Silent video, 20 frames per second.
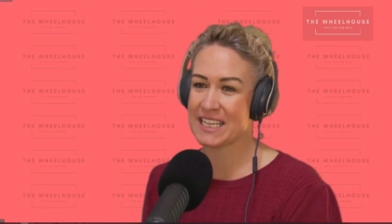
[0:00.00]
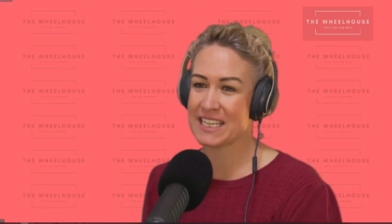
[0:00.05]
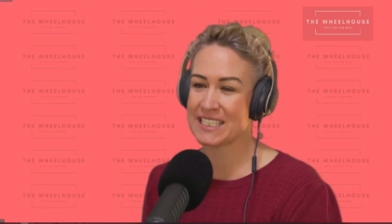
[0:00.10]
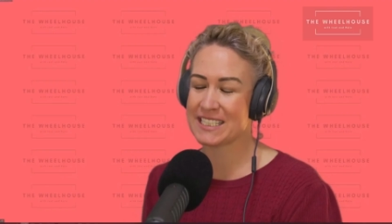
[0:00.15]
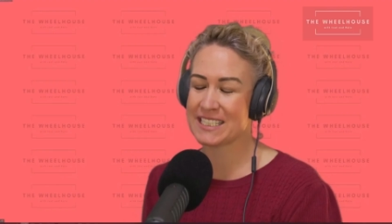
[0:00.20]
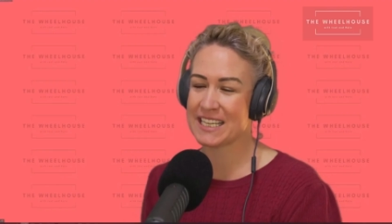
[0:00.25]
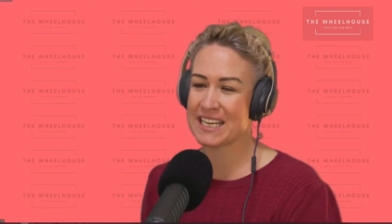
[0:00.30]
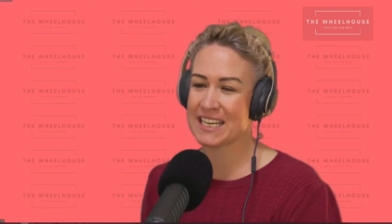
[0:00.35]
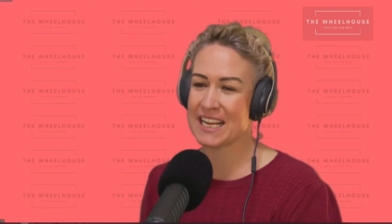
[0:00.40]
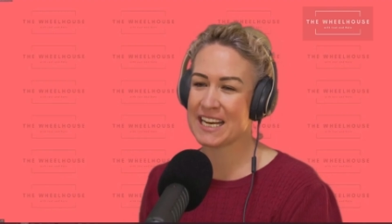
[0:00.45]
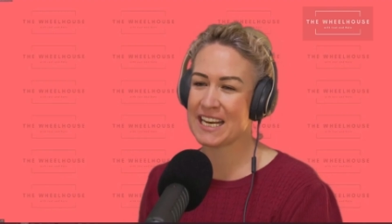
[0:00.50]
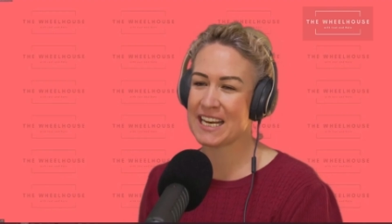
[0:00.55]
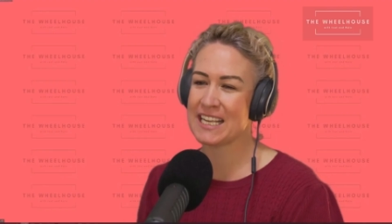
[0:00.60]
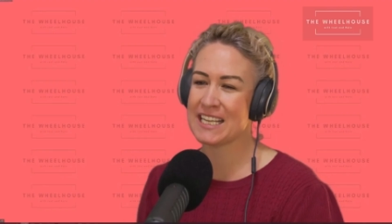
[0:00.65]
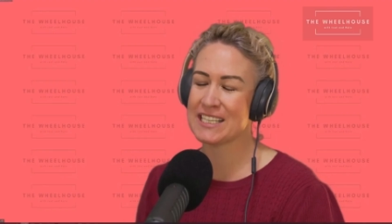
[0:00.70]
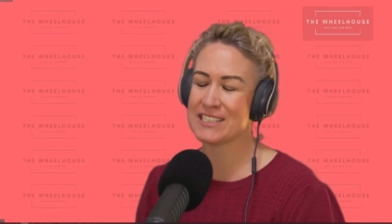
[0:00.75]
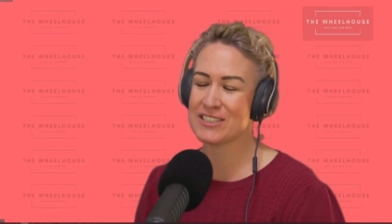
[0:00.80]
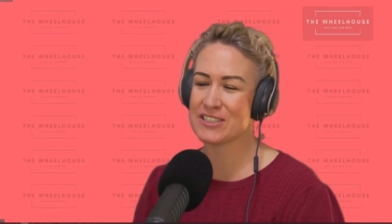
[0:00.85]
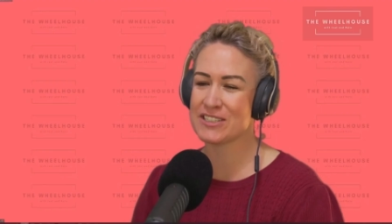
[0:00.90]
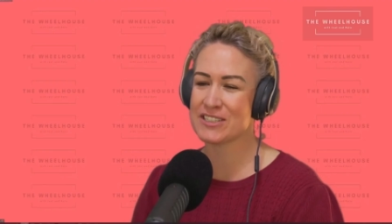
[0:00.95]
the season and
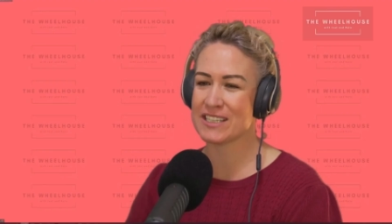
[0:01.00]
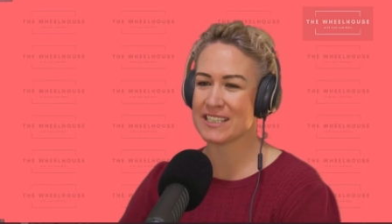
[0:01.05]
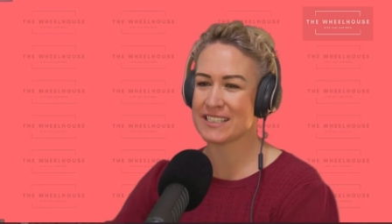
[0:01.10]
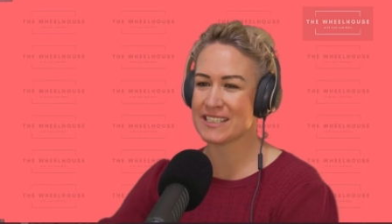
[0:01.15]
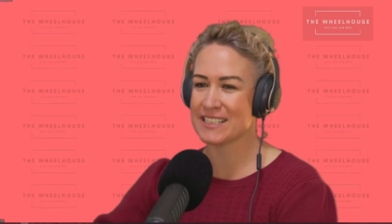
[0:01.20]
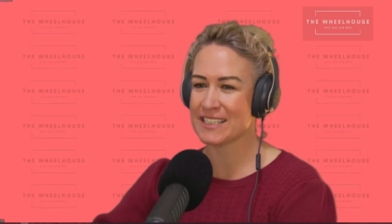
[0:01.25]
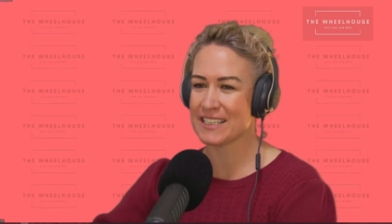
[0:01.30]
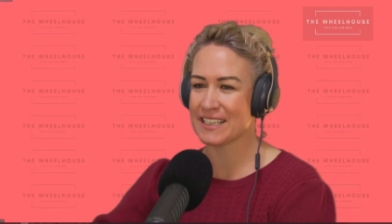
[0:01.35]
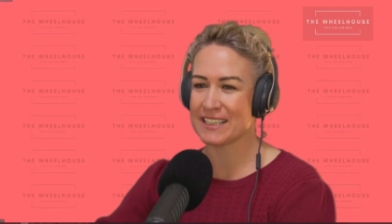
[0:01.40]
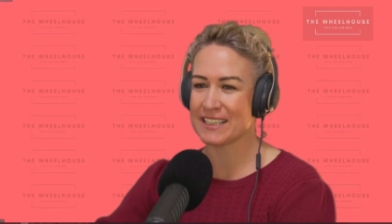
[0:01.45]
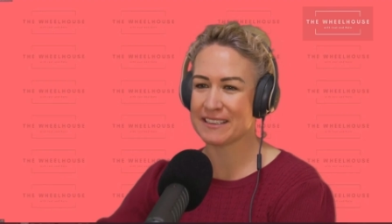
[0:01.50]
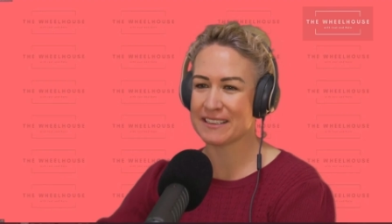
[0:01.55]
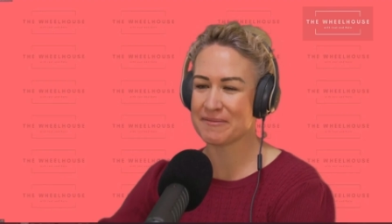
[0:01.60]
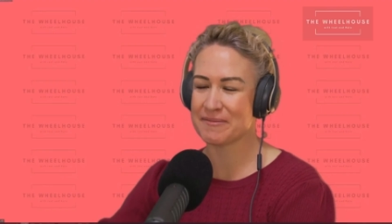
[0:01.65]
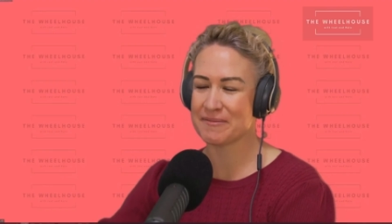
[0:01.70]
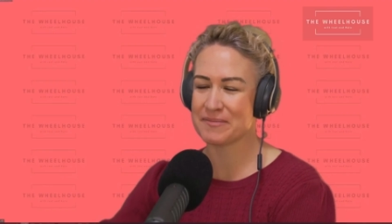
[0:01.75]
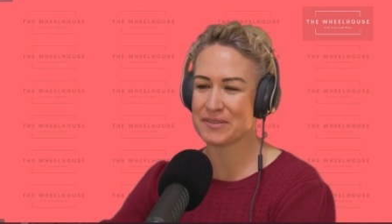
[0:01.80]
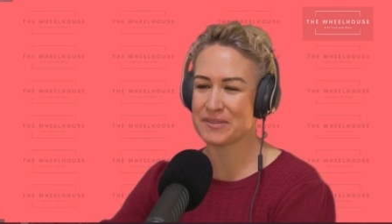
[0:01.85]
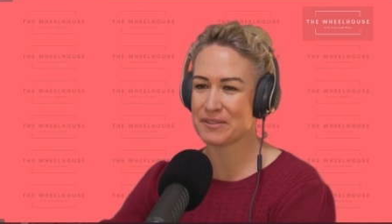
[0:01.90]
he's just a